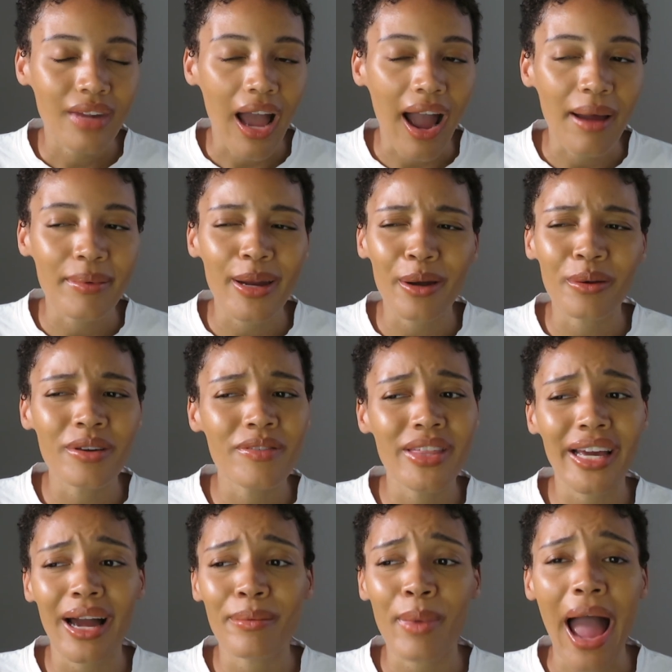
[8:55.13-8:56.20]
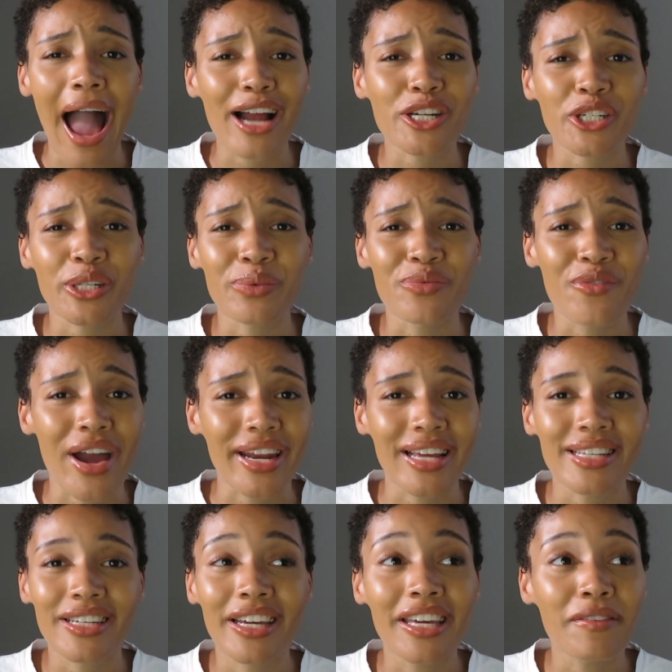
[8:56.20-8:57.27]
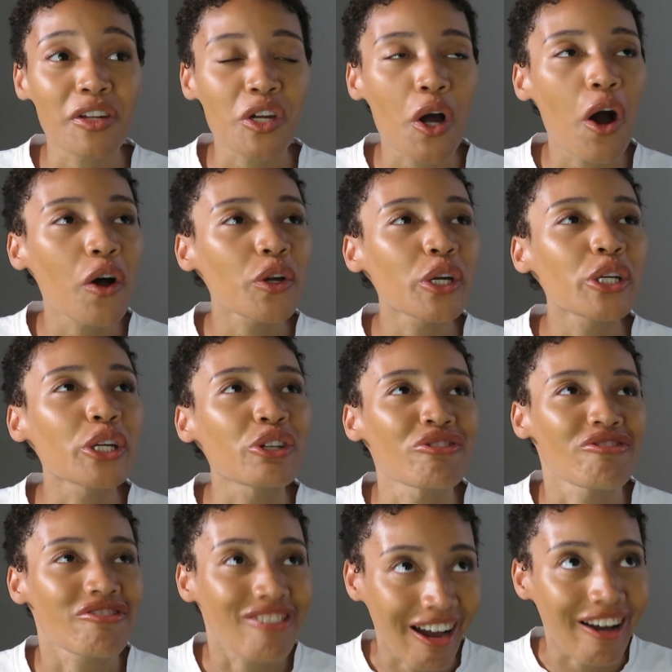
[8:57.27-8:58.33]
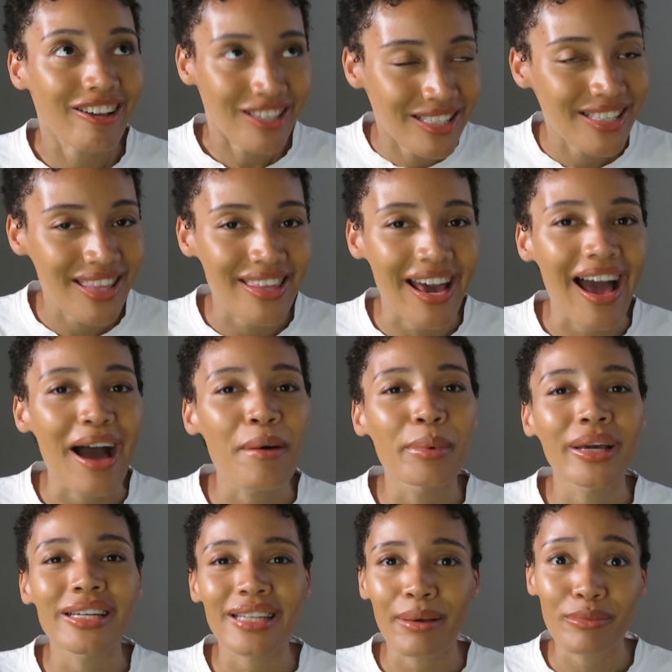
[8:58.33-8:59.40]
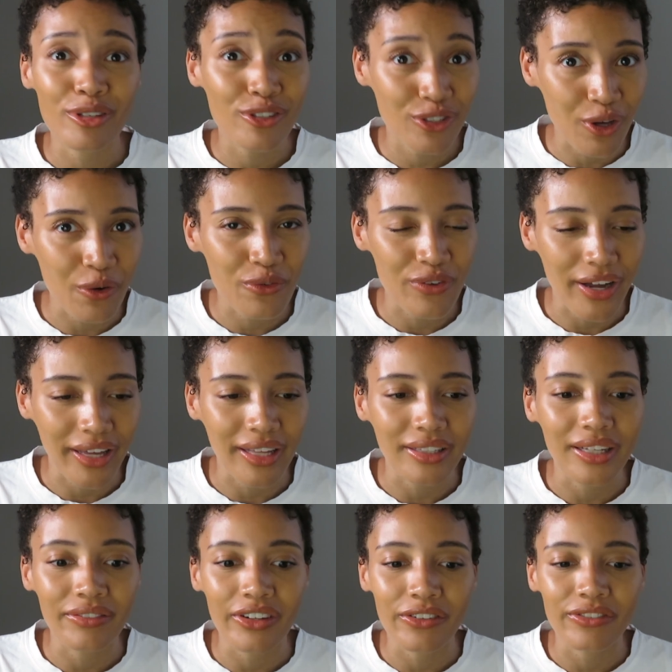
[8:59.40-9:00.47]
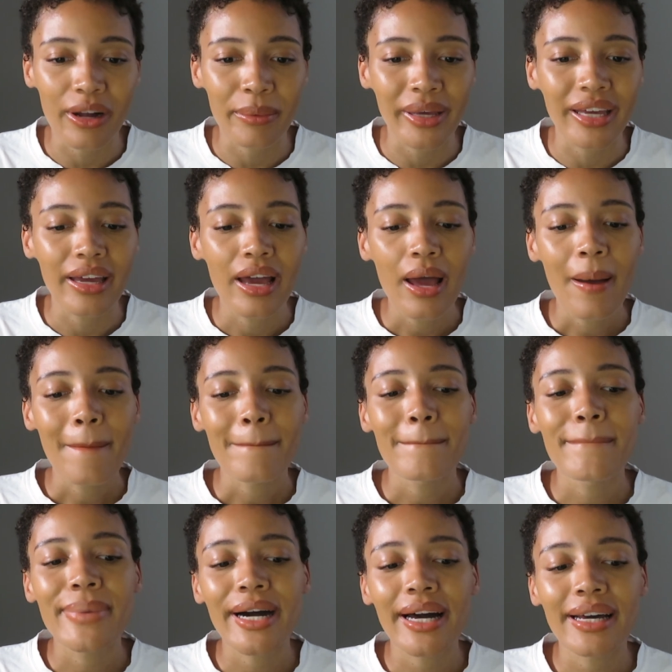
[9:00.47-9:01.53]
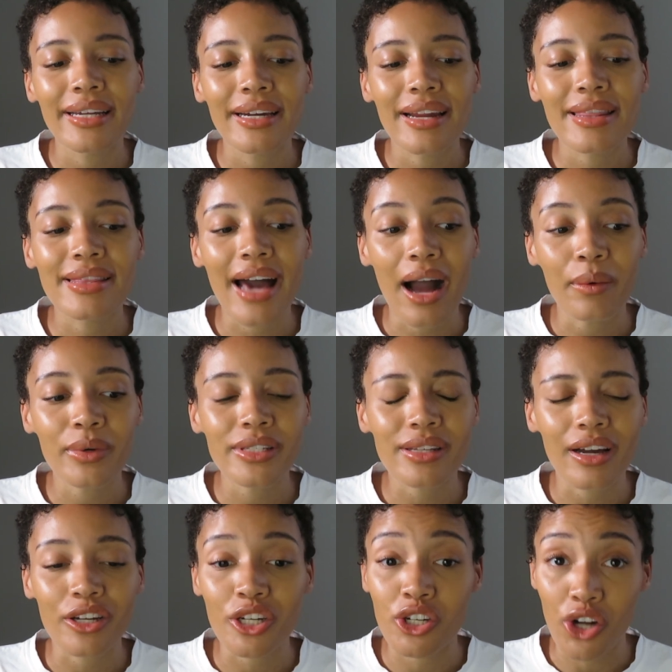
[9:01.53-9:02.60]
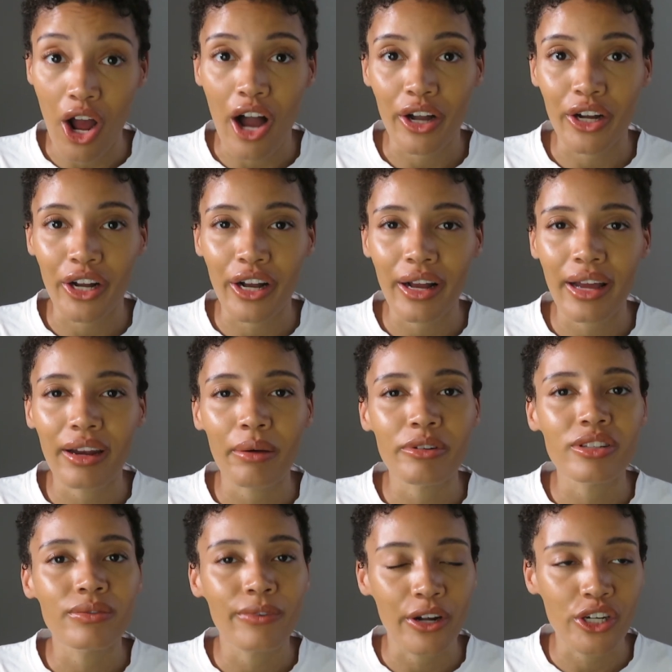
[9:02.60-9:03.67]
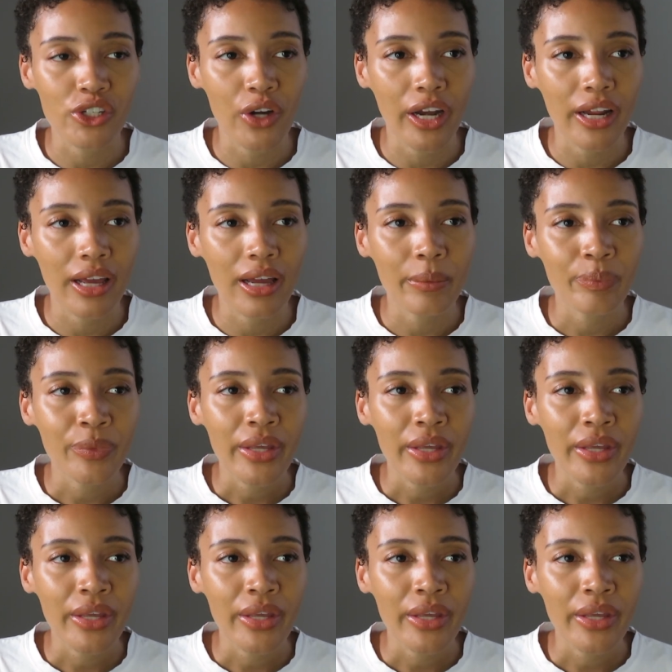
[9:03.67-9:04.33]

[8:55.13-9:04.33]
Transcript: I don't even think I'm actually ready to even discuss that because I'm so fucking livid from it. But that was a shocker, and it was frustrating.